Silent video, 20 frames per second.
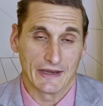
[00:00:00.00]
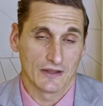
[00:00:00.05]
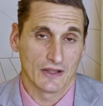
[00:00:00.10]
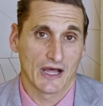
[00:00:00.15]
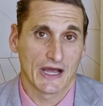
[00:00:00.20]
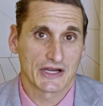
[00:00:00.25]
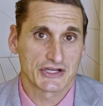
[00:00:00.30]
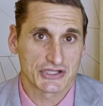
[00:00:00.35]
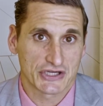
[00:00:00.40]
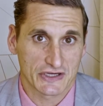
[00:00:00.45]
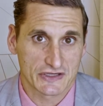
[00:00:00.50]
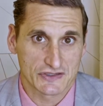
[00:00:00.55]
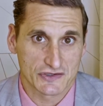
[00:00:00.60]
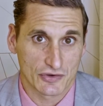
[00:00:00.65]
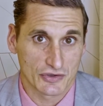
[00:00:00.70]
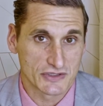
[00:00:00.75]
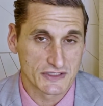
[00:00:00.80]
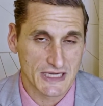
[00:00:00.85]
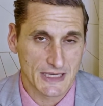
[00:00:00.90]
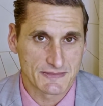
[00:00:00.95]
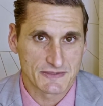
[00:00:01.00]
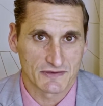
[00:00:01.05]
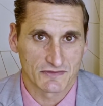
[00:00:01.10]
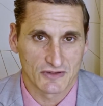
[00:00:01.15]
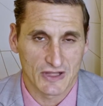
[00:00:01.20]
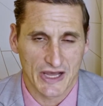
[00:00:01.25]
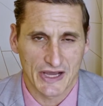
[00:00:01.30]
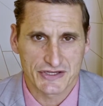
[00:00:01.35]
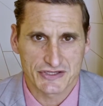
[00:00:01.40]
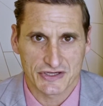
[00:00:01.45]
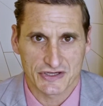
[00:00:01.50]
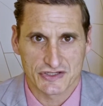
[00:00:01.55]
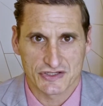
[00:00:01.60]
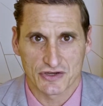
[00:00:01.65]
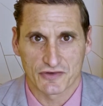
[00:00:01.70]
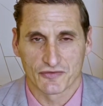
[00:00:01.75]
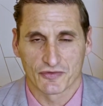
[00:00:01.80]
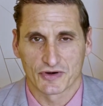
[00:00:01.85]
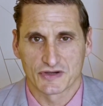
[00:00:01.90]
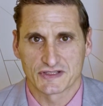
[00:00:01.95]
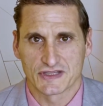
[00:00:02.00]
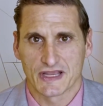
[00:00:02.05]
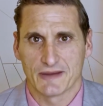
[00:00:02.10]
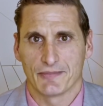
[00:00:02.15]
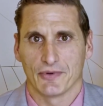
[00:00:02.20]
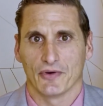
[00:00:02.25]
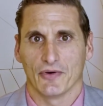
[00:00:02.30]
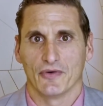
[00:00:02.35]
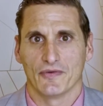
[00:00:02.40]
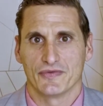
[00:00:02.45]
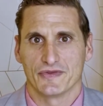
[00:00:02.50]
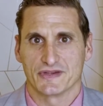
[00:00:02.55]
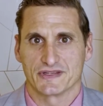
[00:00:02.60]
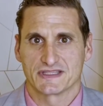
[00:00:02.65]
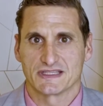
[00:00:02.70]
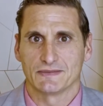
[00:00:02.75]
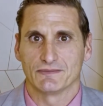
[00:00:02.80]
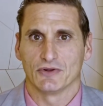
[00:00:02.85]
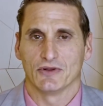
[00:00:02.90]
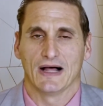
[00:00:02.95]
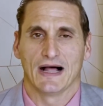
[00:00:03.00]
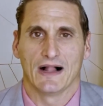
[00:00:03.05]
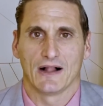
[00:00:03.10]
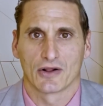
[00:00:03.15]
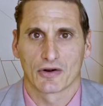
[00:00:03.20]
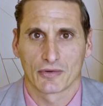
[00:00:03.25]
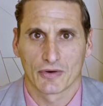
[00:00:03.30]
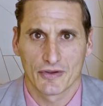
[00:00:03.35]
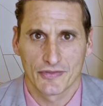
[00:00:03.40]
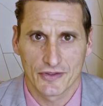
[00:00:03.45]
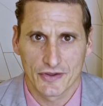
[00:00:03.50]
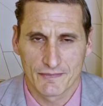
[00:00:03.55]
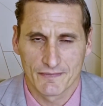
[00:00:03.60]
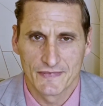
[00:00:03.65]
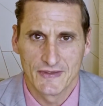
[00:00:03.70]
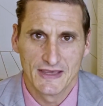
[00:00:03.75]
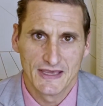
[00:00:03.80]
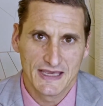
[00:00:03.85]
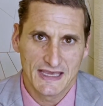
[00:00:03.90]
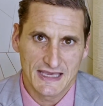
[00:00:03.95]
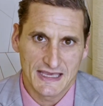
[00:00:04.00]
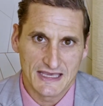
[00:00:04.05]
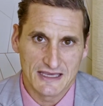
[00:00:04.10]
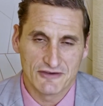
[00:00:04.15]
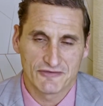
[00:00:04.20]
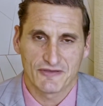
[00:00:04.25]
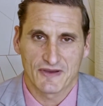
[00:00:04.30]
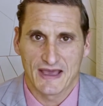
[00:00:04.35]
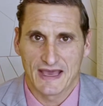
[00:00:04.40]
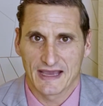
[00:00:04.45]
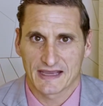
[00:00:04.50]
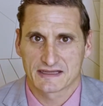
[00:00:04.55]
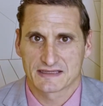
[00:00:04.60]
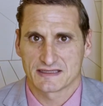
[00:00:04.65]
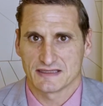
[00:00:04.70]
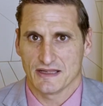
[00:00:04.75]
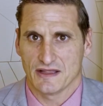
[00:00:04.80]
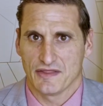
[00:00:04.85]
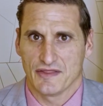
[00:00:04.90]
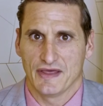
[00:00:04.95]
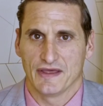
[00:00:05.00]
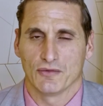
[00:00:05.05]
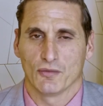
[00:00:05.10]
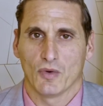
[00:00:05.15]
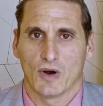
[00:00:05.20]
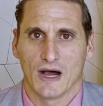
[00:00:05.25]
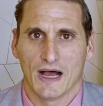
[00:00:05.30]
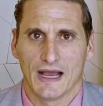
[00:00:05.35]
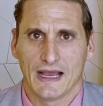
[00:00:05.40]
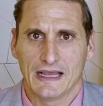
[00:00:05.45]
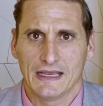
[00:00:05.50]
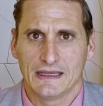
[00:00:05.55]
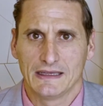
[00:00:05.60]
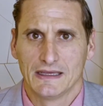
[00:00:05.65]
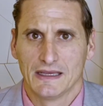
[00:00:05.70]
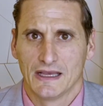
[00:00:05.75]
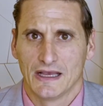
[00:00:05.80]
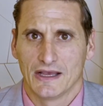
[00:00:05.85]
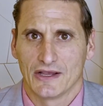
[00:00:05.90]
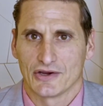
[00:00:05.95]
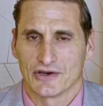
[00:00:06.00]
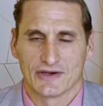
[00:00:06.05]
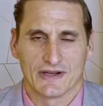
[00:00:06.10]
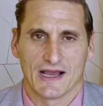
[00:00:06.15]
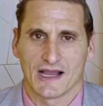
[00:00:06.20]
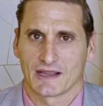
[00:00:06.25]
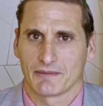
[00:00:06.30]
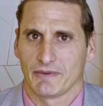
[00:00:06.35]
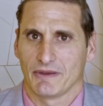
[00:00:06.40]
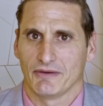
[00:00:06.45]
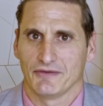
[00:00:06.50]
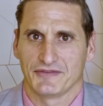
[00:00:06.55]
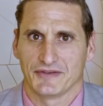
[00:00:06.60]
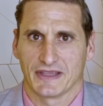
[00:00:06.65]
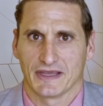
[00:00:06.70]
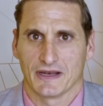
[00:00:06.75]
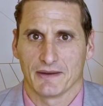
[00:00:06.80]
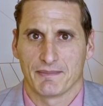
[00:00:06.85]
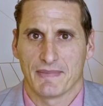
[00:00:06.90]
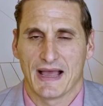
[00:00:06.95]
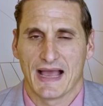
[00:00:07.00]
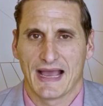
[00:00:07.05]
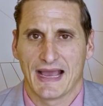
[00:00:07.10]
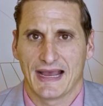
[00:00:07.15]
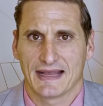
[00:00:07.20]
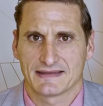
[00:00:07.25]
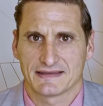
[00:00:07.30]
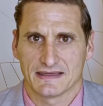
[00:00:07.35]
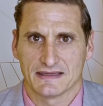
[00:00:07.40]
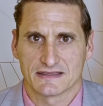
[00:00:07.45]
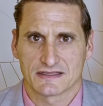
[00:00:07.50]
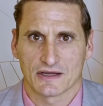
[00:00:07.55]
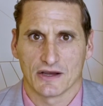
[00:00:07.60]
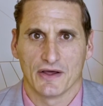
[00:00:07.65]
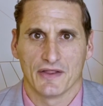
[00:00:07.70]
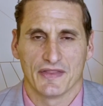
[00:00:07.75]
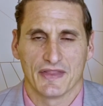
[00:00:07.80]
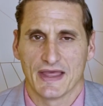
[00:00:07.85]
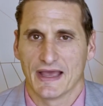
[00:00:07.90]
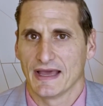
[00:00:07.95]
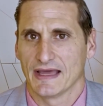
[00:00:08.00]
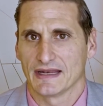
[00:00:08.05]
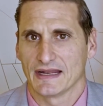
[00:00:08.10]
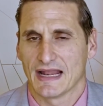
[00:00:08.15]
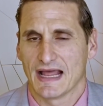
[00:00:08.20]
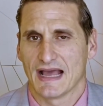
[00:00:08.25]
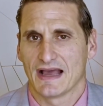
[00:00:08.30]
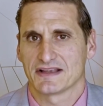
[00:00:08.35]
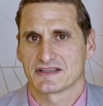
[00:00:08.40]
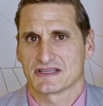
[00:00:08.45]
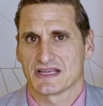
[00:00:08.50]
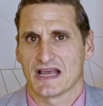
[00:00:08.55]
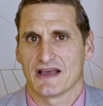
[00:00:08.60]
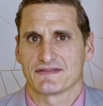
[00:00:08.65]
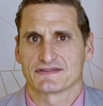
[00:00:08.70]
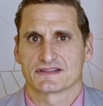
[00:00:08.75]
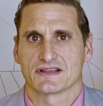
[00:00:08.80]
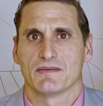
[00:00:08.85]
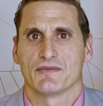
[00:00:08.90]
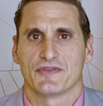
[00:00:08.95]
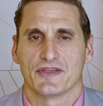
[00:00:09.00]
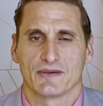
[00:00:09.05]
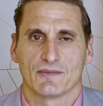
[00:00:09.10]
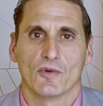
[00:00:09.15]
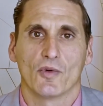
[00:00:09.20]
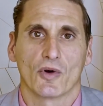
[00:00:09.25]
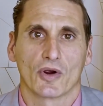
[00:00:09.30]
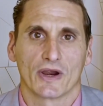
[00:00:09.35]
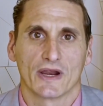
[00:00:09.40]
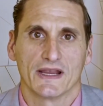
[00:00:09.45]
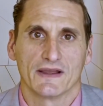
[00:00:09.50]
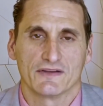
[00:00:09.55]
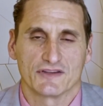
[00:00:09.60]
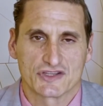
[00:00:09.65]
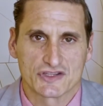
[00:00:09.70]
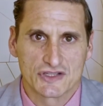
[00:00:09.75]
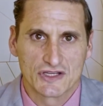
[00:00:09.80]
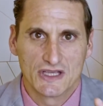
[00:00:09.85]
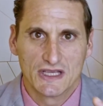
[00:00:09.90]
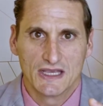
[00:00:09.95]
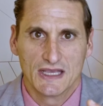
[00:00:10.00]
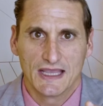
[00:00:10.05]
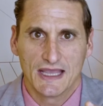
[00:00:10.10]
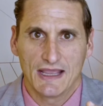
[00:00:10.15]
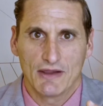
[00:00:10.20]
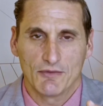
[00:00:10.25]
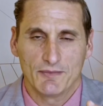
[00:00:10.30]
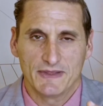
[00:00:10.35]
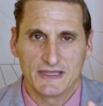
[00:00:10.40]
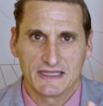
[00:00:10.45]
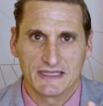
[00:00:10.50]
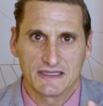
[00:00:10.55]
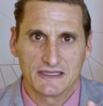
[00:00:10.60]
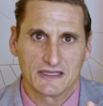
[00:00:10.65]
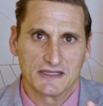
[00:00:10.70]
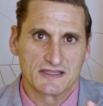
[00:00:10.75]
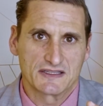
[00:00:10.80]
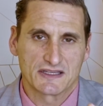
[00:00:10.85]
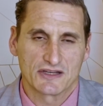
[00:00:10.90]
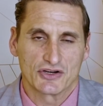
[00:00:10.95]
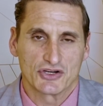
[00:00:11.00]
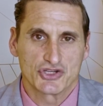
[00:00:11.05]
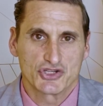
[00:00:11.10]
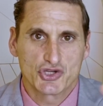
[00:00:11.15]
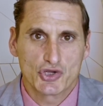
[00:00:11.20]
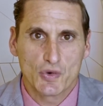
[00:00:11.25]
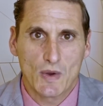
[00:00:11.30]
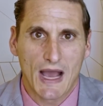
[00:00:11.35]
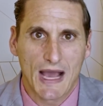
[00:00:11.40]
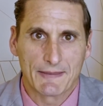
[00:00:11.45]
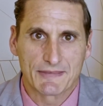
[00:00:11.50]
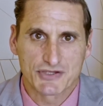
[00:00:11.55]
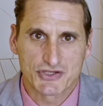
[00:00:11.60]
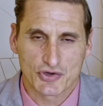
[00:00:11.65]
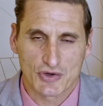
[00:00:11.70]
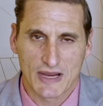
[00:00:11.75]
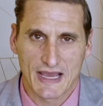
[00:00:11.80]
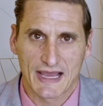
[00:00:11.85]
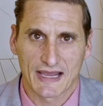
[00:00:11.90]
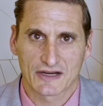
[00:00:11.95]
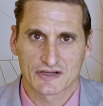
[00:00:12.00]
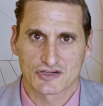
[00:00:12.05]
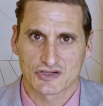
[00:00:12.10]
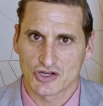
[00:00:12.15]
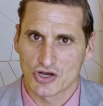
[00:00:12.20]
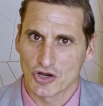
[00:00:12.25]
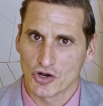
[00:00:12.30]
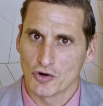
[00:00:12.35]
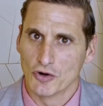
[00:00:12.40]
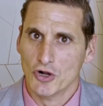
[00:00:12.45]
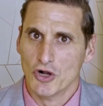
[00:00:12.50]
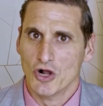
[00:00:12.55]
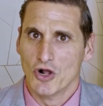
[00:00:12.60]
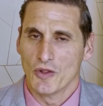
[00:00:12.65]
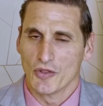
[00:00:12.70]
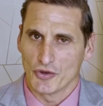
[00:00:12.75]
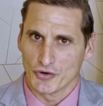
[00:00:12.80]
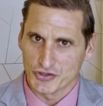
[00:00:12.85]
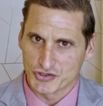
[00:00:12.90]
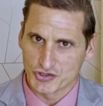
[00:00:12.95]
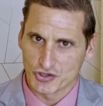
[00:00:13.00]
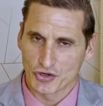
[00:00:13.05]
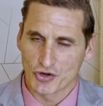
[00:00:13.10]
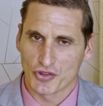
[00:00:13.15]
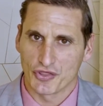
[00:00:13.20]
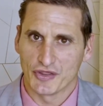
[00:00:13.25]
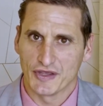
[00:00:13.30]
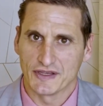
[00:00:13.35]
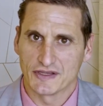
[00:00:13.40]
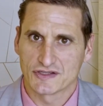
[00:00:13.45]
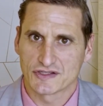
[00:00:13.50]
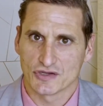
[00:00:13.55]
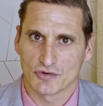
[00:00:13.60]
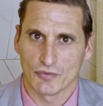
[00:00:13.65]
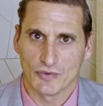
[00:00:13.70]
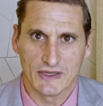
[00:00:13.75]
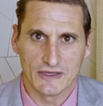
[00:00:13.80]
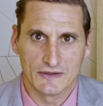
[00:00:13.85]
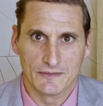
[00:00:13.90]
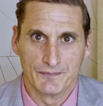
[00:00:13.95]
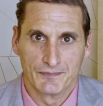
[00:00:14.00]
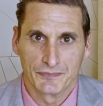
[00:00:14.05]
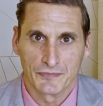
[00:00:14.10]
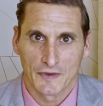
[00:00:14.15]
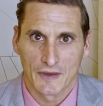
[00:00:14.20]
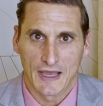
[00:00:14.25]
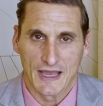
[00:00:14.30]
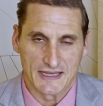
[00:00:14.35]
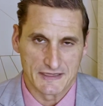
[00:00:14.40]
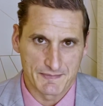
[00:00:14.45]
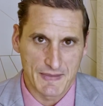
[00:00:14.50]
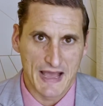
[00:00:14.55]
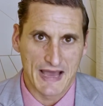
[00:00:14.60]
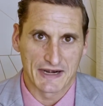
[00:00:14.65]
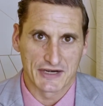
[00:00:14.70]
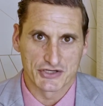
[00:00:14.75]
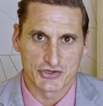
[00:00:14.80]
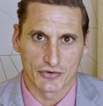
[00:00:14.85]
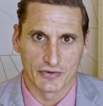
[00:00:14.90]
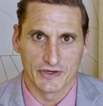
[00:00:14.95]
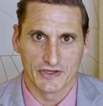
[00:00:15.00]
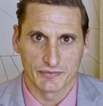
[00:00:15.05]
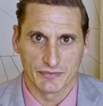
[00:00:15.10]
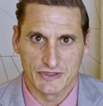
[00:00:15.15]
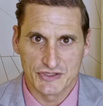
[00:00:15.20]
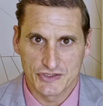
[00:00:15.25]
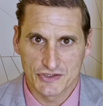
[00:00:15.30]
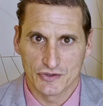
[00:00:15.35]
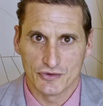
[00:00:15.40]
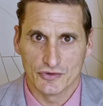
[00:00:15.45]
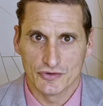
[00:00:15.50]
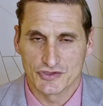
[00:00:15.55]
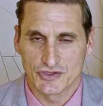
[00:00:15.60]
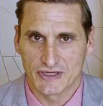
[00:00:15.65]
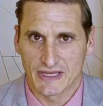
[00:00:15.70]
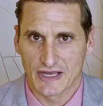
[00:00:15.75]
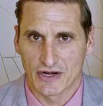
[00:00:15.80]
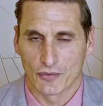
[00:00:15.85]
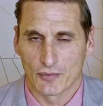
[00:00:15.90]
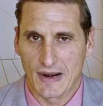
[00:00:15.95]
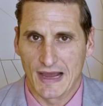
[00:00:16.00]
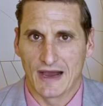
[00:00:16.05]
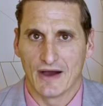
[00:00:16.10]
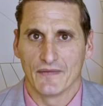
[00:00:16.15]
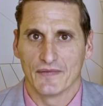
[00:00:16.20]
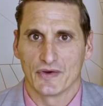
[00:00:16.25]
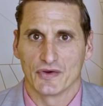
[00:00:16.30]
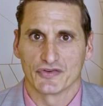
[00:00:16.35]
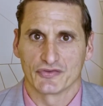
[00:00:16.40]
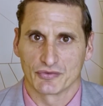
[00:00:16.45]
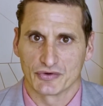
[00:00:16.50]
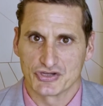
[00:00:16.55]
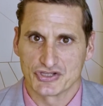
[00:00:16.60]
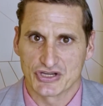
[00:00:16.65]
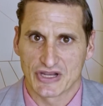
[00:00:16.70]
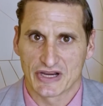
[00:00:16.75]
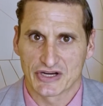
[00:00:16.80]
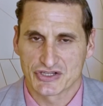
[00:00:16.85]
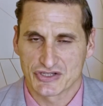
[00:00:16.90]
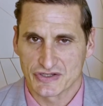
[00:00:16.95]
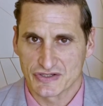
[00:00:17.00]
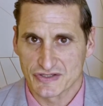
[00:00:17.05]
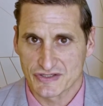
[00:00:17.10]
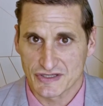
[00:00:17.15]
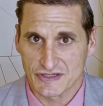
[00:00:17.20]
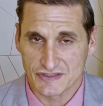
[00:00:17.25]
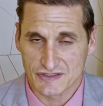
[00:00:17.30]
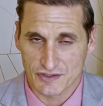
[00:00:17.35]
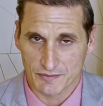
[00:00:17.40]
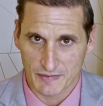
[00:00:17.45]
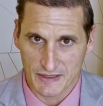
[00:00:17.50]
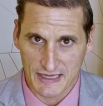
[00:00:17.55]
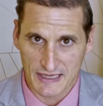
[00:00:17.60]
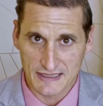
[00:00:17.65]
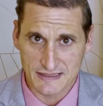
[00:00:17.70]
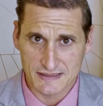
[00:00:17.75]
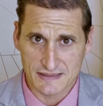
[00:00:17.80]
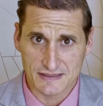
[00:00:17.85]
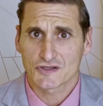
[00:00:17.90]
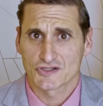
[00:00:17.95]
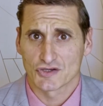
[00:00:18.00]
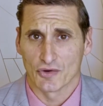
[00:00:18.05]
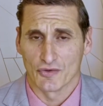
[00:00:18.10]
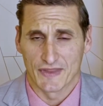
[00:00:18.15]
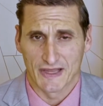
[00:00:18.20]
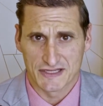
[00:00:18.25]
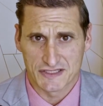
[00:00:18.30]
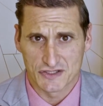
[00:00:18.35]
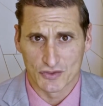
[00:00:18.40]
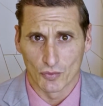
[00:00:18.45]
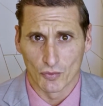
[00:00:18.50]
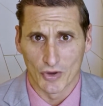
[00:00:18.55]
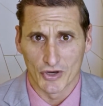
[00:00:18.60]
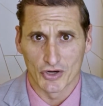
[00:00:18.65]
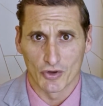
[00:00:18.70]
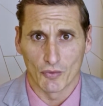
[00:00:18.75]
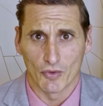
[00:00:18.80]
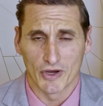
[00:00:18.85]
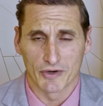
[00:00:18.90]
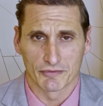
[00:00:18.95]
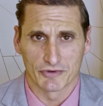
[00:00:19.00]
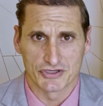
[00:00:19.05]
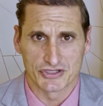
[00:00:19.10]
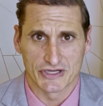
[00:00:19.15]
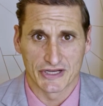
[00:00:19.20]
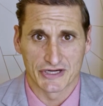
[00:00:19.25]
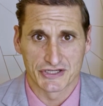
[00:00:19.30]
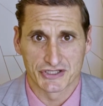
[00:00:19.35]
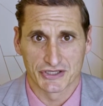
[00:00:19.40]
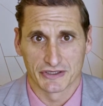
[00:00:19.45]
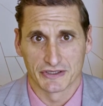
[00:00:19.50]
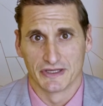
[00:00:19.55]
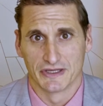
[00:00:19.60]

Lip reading: logic, certain types of logic. So for example, the simple algorithm, if X then Y, you're not going to be able to get a patent on that. It has to have something more. It would be considered too abstract. So there are certain things that we, as patent attorneys, we do to get around those rejections in some cases. So that's the 101 rejection.